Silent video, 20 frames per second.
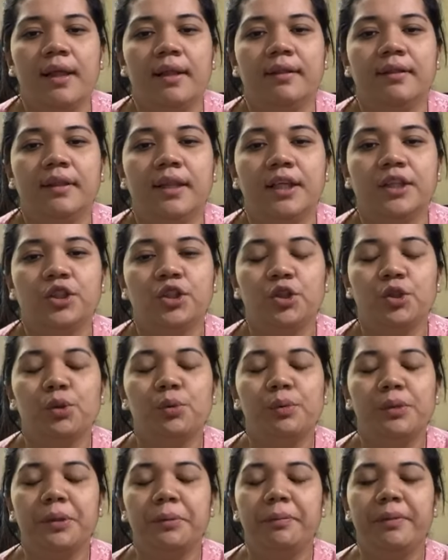That you
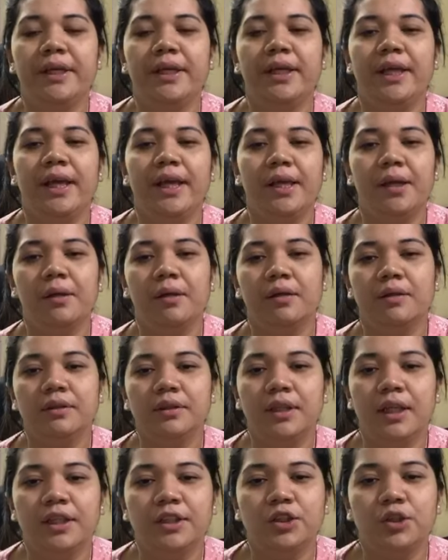will be a, uh,
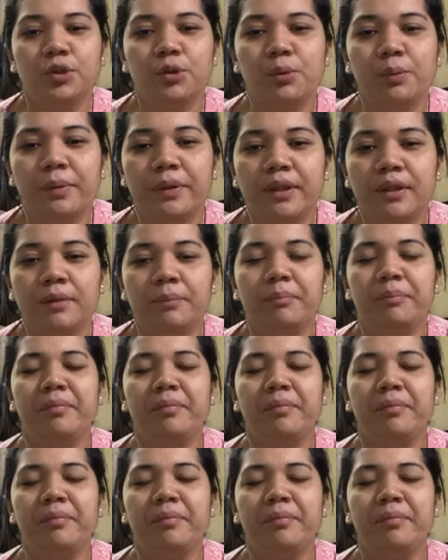that you will